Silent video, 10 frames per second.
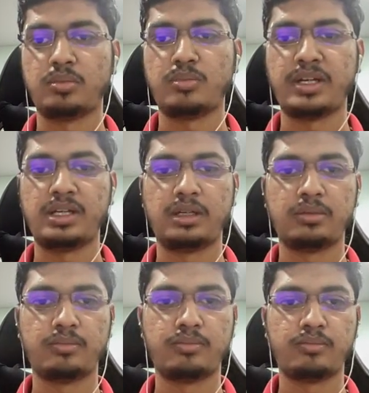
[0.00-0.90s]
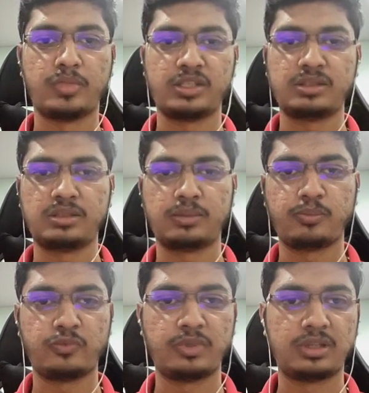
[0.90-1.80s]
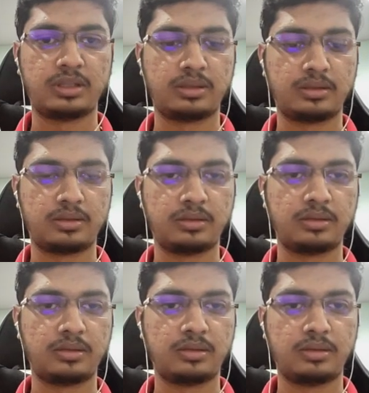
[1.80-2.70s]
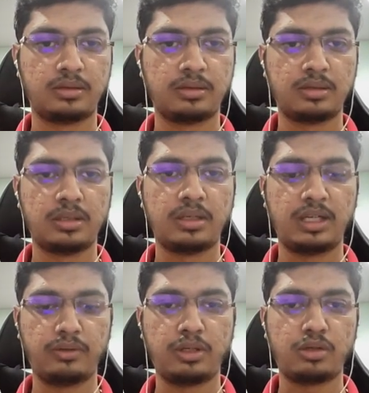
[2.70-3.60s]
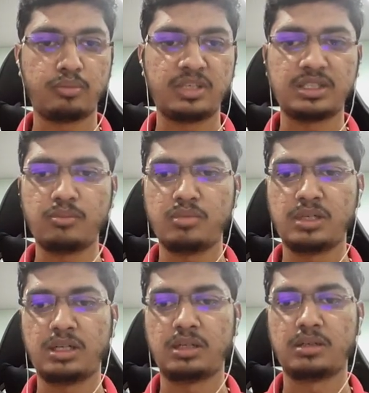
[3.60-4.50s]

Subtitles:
might mess up with, it will not mess up, but